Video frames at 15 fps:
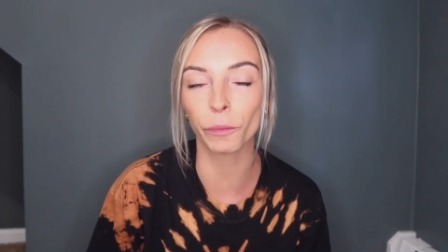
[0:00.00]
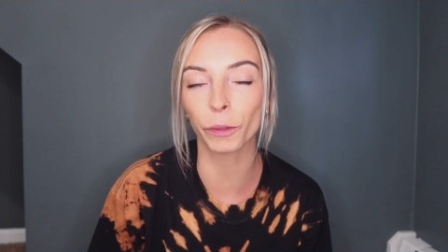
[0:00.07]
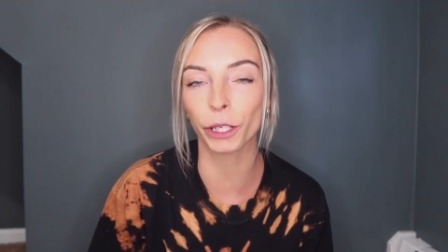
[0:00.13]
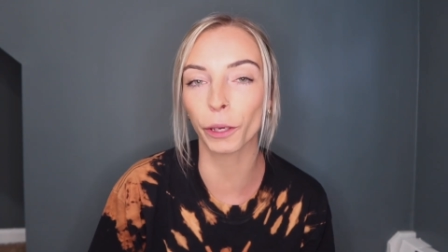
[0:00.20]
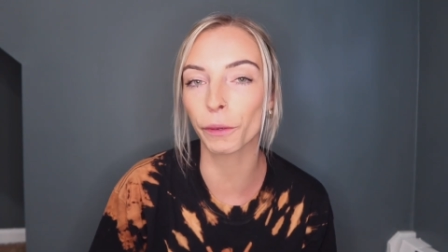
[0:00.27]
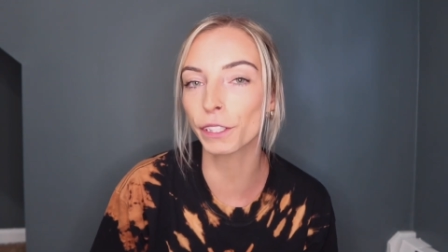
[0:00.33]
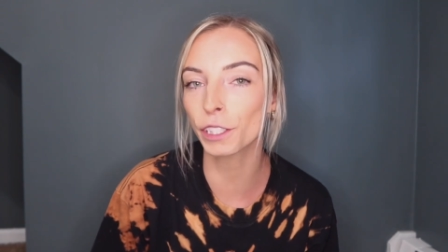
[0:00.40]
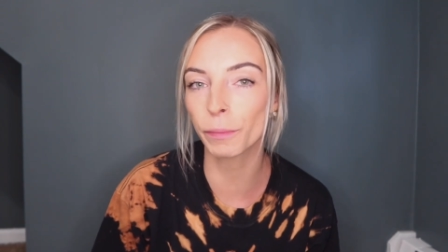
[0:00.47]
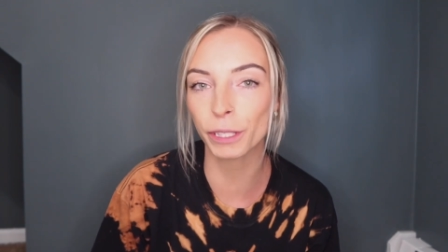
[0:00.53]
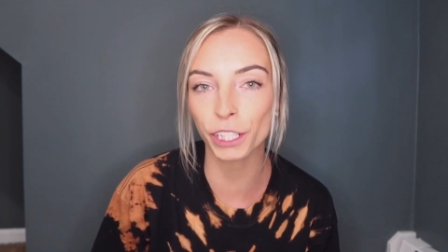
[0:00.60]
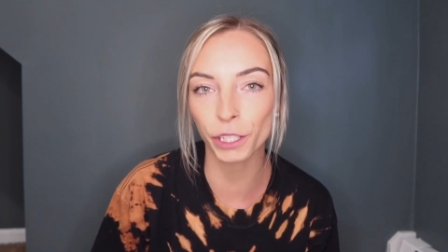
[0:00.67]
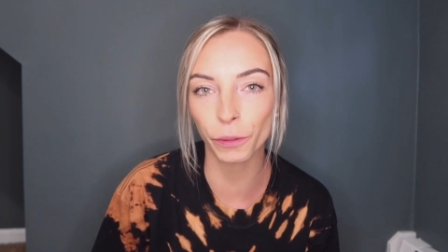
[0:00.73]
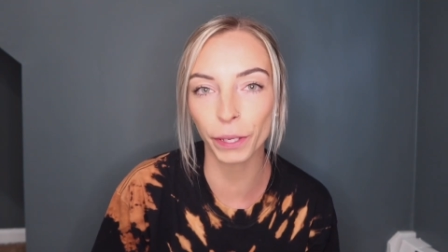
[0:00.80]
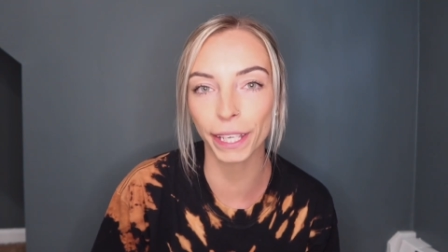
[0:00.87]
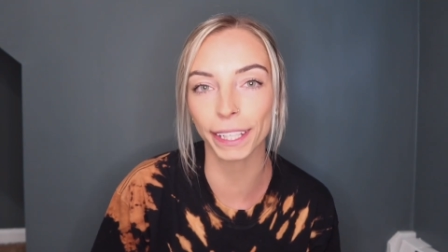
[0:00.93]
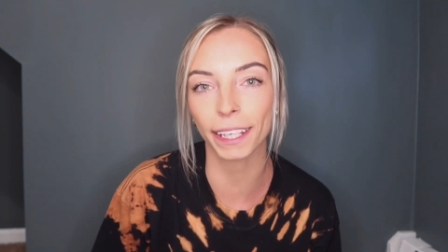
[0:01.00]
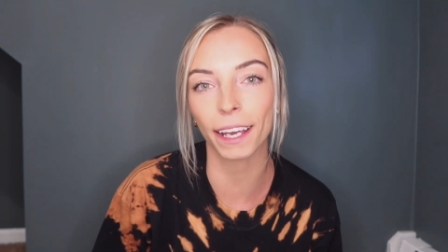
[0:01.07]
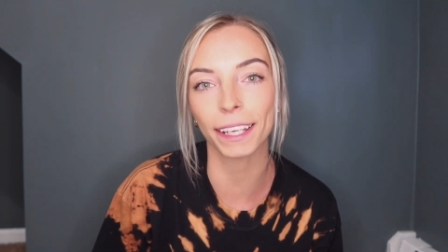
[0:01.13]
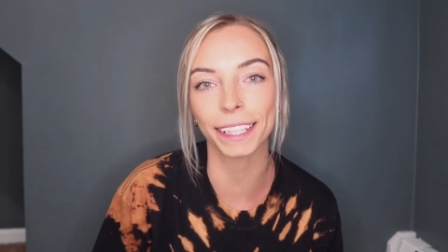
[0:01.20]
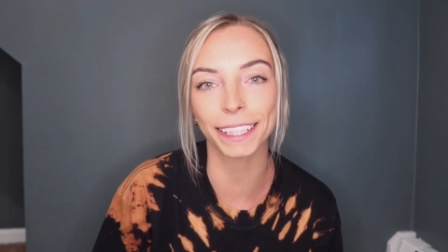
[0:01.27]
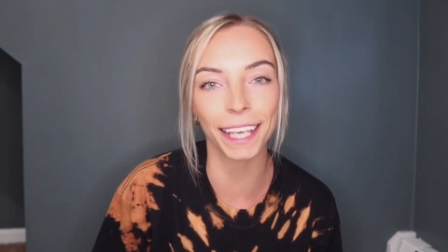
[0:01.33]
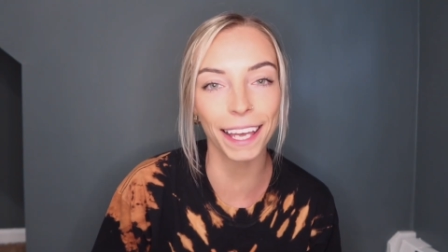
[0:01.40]
We're going to be doing
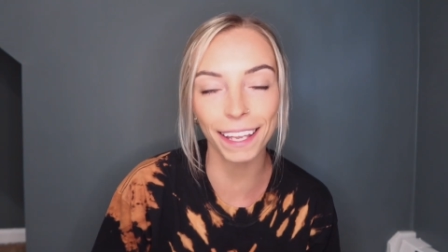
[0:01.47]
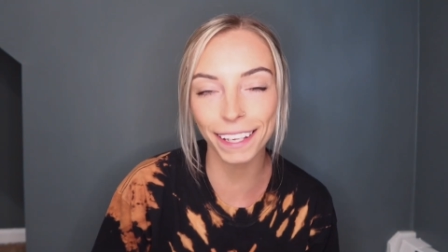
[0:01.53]
yet